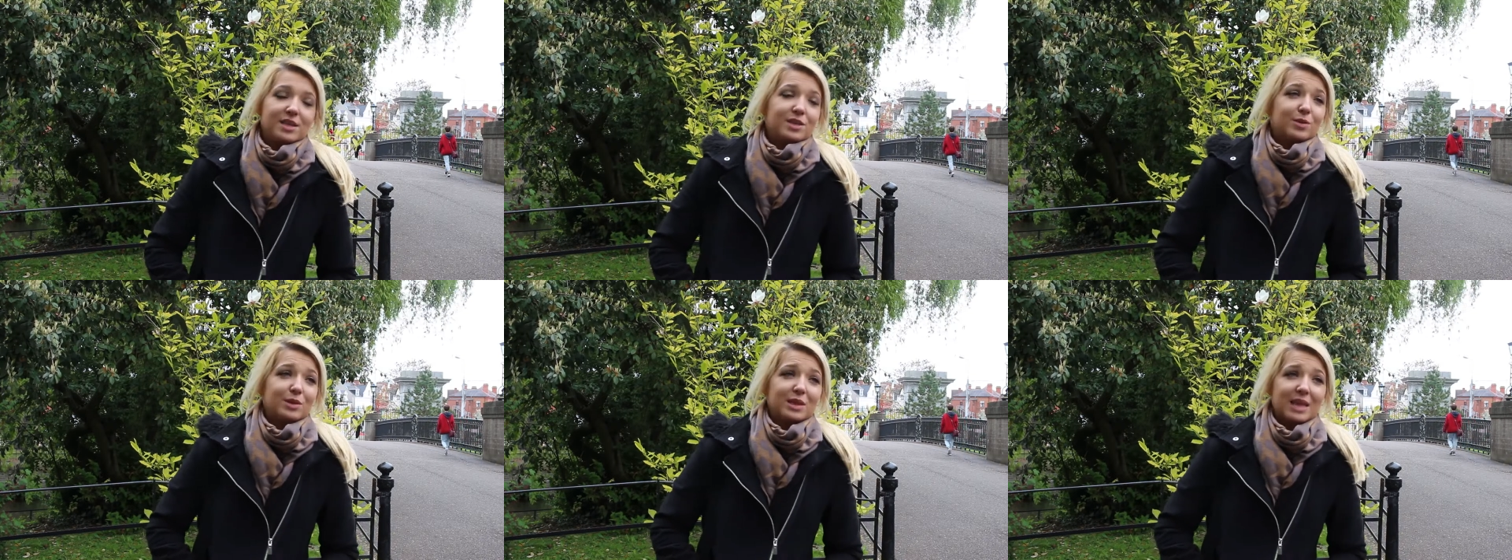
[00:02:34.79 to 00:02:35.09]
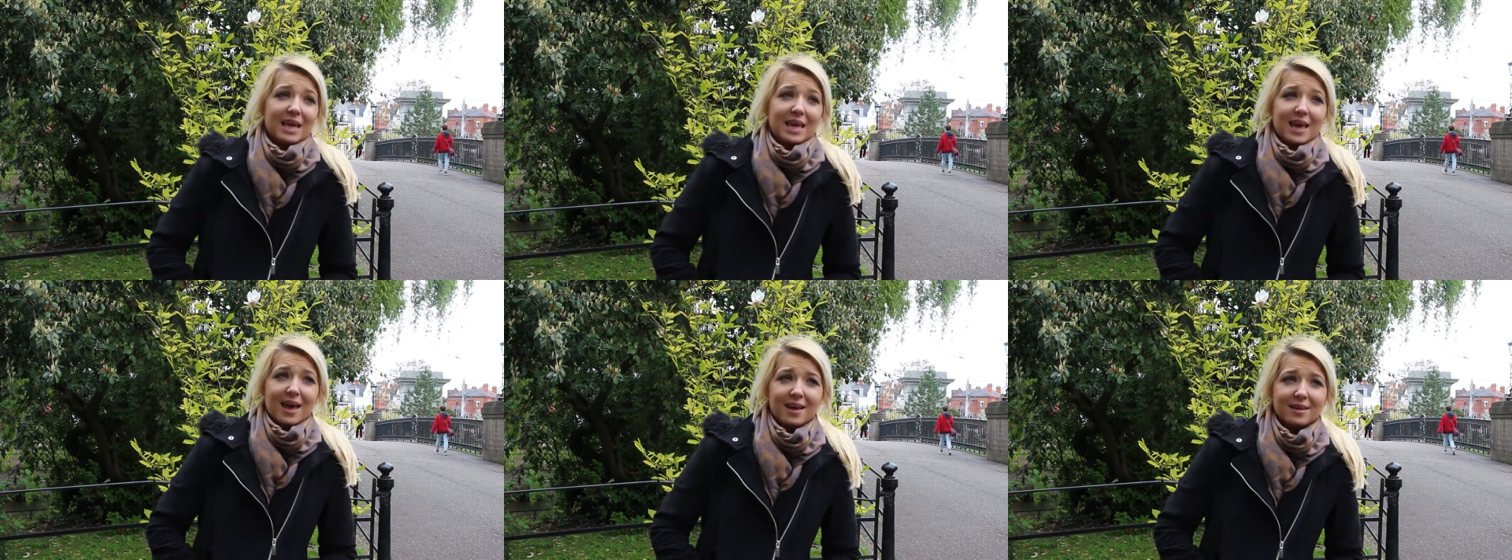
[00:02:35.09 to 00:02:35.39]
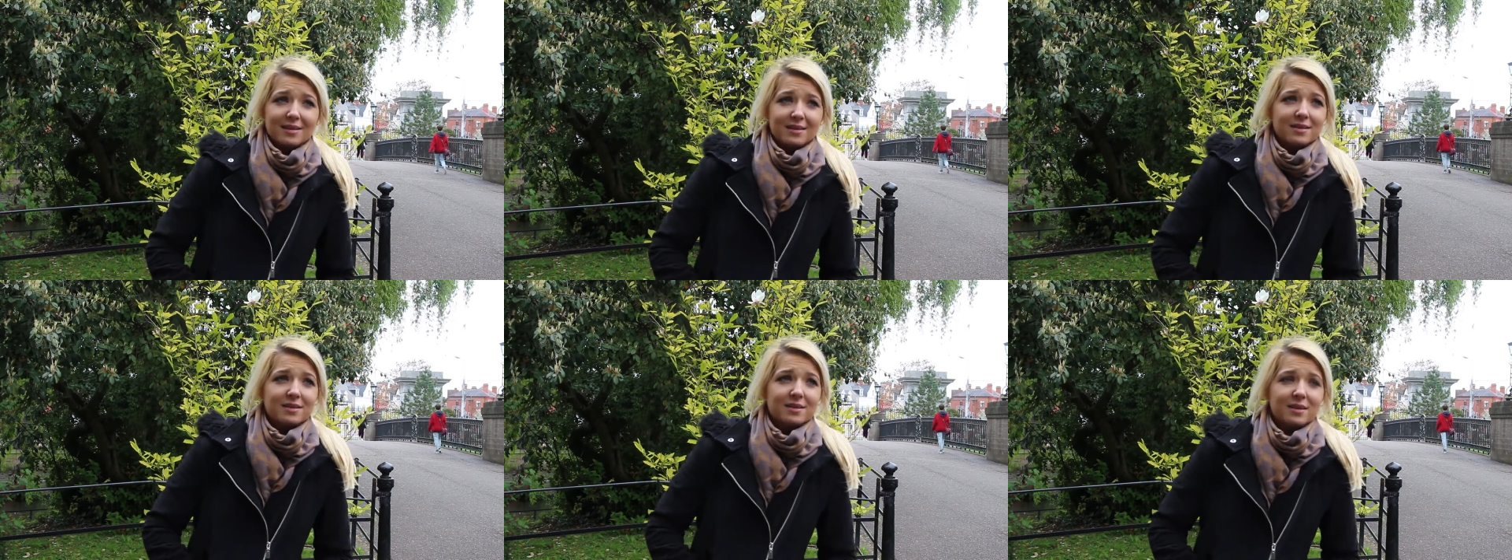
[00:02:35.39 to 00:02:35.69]
They do what they
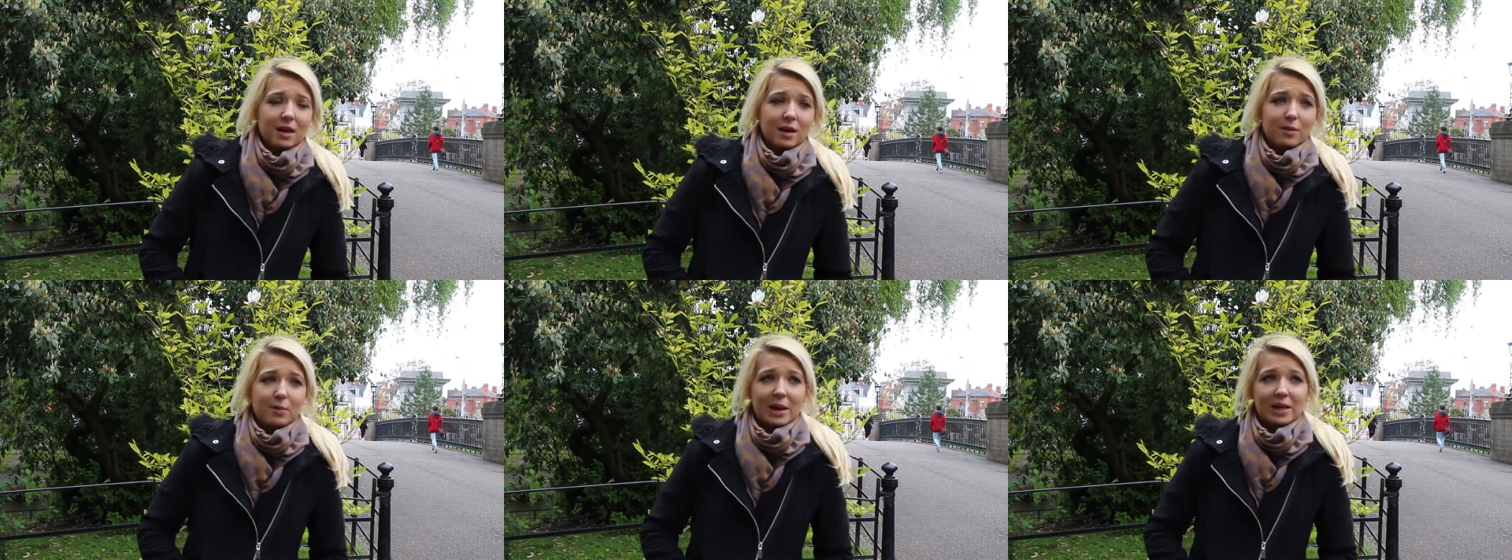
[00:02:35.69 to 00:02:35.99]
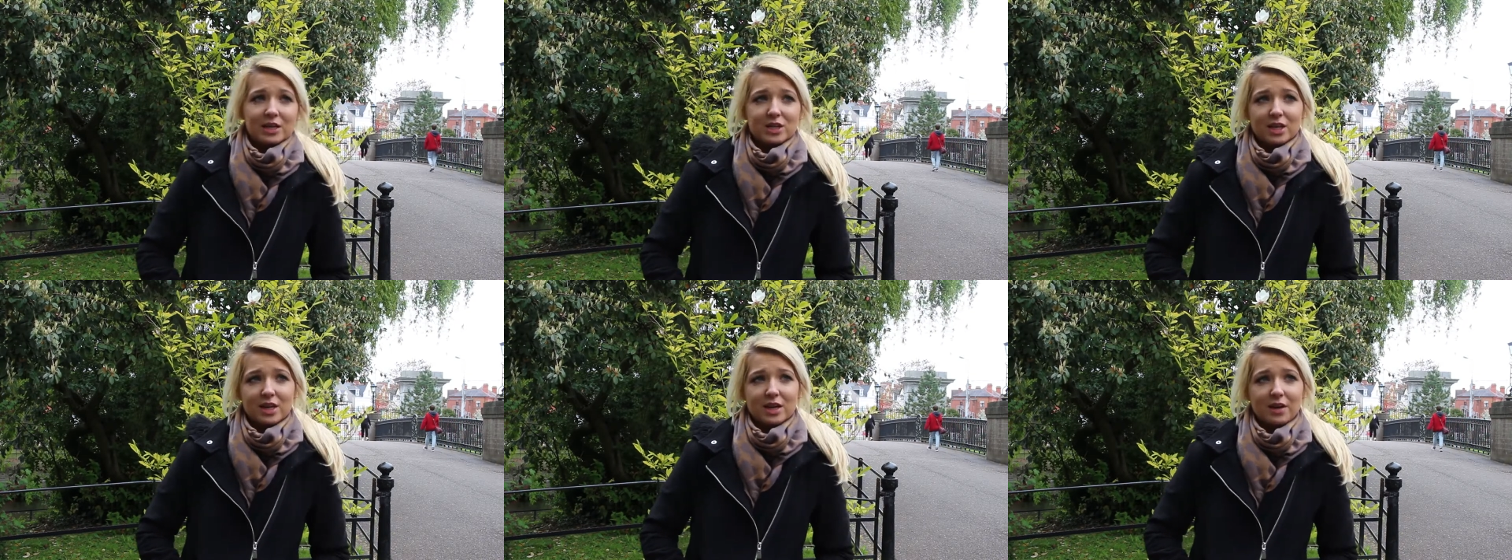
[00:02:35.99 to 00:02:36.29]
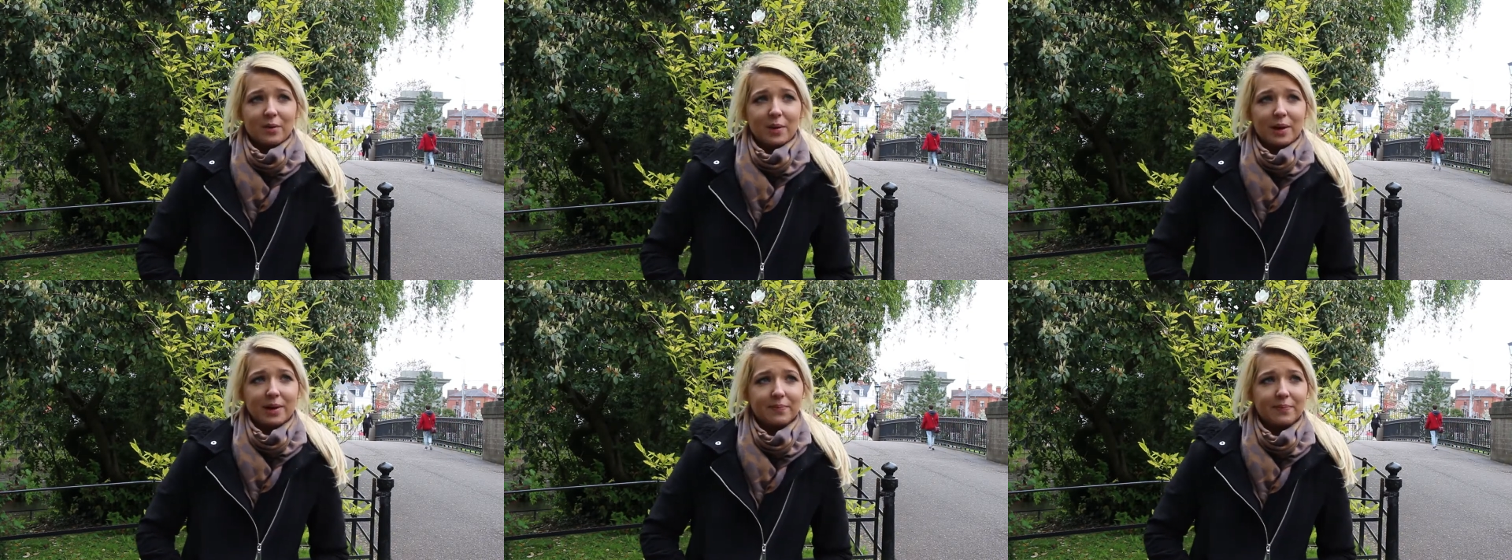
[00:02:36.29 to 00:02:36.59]
can, I
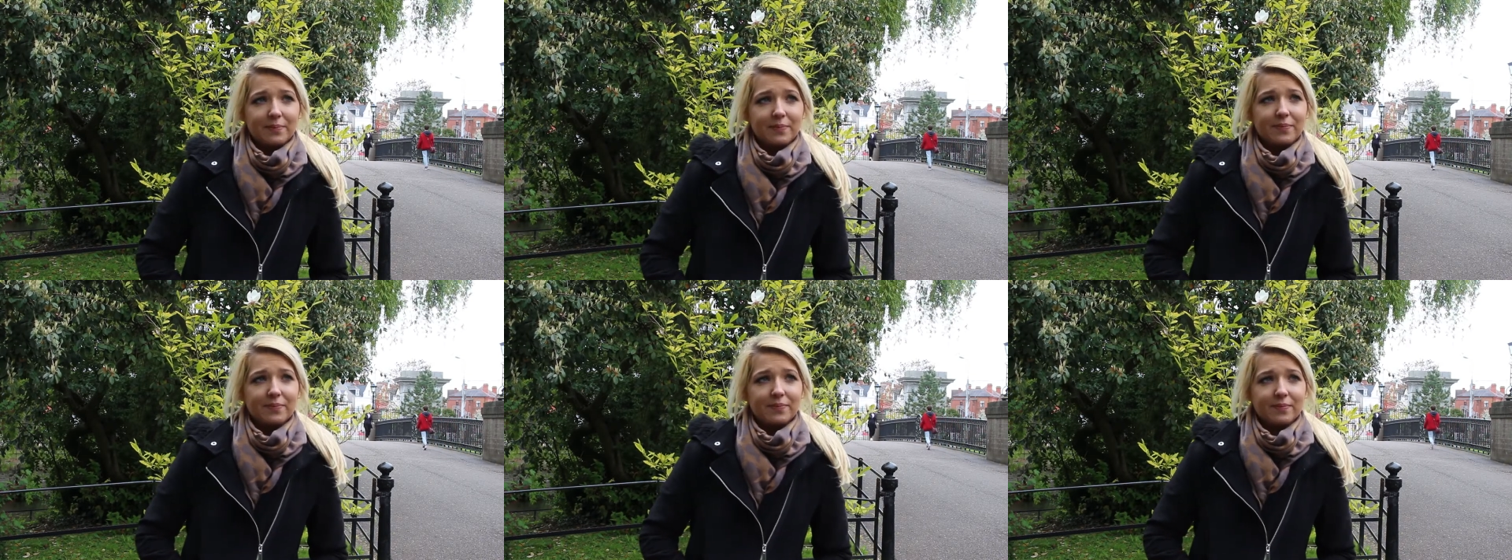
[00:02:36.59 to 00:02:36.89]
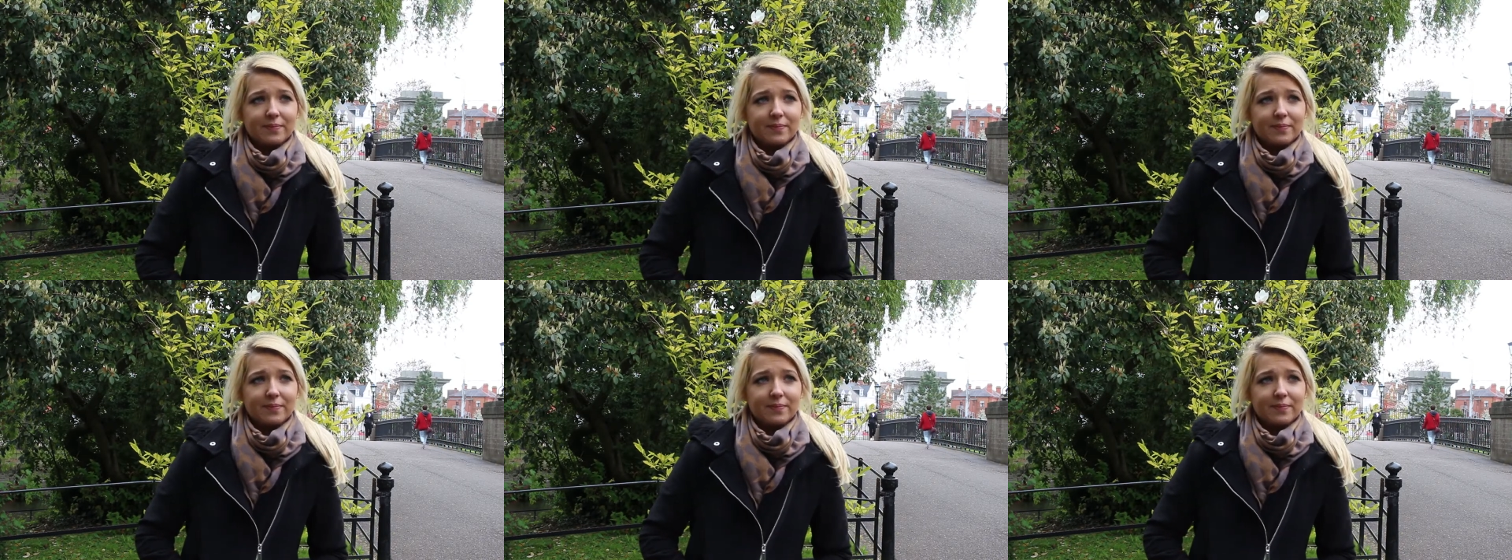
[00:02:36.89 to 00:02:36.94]
imagine, anyway.